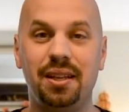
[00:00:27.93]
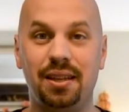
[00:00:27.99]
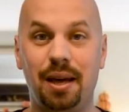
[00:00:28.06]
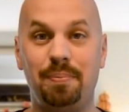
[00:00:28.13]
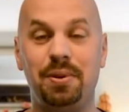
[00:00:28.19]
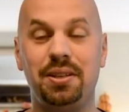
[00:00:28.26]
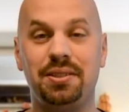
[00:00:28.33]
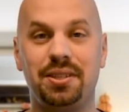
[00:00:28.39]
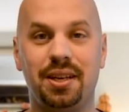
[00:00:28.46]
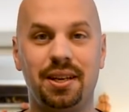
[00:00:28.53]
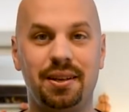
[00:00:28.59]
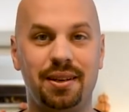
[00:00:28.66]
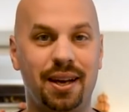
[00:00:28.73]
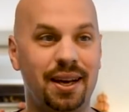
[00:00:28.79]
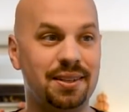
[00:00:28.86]
That being
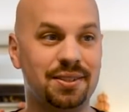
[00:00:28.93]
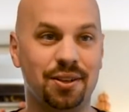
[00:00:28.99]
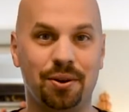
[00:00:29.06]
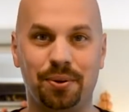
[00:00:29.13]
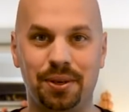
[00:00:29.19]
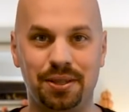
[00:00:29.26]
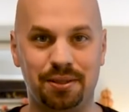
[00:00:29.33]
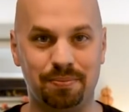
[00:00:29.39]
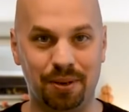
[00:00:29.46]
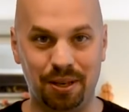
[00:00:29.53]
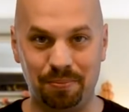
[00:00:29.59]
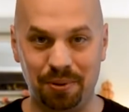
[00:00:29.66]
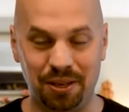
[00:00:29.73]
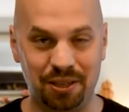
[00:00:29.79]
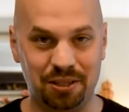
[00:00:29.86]
said, as always, my
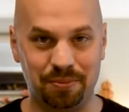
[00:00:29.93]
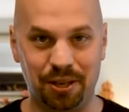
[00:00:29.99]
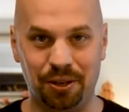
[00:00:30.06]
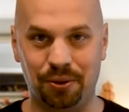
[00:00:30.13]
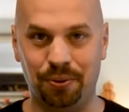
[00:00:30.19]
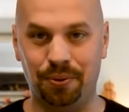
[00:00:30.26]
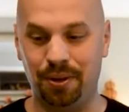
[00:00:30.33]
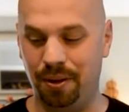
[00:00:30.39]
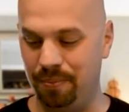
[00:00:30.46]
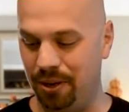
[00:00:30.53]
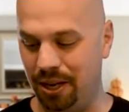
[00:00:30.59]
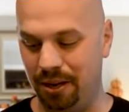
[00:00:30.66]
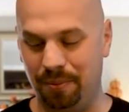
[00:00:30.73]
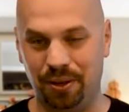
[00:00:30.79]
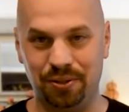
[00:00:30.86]
opinions are my own. I'm
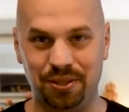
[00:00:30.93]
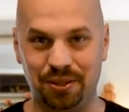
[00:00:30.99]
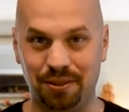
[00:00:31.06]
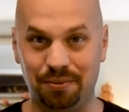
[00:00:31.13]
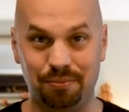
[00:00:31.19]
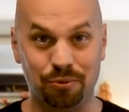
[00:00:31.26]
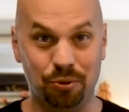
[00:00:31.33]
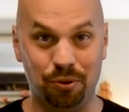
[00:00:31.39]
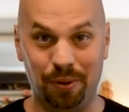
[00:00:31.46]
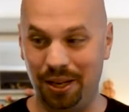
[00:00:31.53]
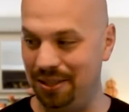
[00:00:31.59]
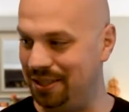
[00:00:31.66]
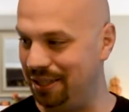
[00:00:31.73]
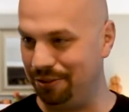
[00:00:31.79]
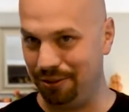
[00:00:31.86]
not about to ruin my
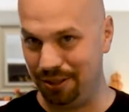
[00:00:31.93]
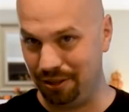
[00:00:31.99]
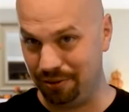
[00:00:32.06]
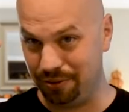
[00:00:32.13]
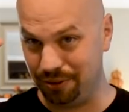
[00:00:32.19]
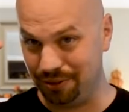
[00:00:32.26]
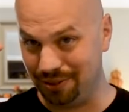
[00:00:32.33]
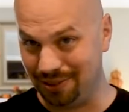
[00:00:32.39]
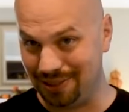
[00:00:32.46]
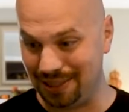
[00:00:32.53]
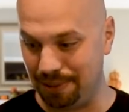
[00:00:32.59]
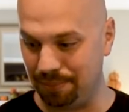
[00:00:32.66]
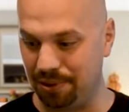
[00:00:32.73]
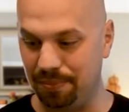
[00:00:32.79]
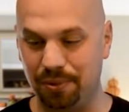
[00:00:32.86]
integrity over a little
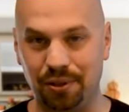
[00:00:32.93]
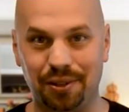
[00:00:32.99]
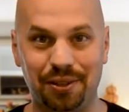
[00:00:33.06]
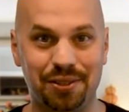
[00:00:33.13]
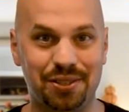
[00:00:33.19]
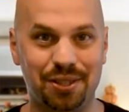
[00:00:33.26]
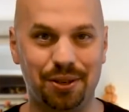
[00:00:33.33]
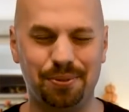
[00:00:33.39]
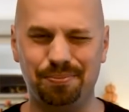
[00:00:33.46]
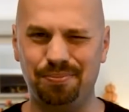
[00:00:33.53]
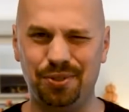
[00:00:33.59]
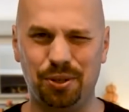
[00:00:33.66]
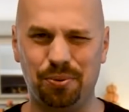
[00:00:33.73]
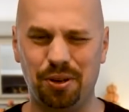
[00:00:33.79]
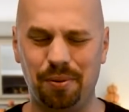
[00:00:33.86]
sample of Booker, so
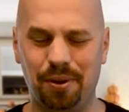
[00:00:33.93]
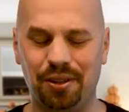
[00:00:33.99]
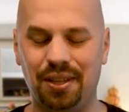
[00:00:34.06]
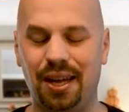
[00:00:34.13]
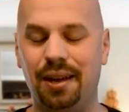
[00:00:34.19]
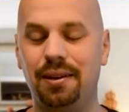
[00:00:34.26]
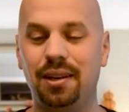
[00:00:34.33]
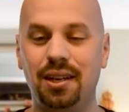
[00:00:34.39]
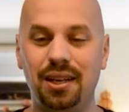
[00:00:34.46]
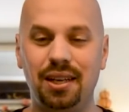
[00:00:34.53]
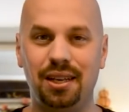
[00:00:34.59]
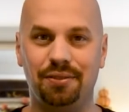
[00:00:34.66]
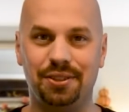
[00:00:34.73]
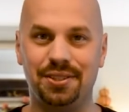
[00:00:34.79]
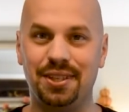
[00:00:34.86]
don't worry about that.
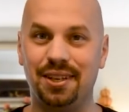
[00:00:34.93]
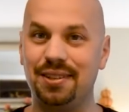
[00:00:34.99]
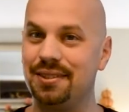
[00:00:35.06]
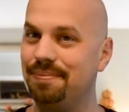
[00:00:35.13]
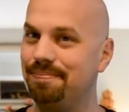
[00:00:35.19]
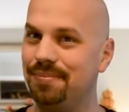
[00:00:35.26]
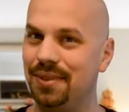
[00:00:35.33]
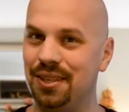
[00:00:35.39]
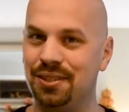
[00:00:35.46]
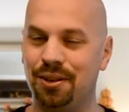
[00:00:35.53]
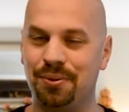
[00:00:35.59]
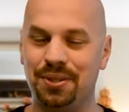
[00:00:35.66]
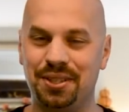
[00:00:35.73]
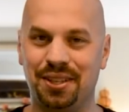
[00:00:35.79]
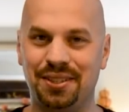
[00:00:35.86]
If it sucks, as
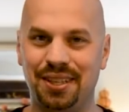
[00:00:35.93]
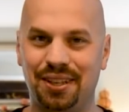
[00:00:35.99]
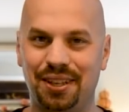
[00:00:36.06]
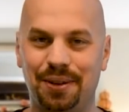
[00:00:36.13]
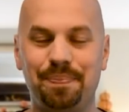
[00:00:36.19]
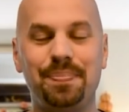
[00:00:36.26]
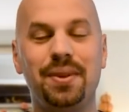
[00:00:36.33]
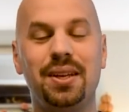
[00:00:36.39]
always, I'll tell you.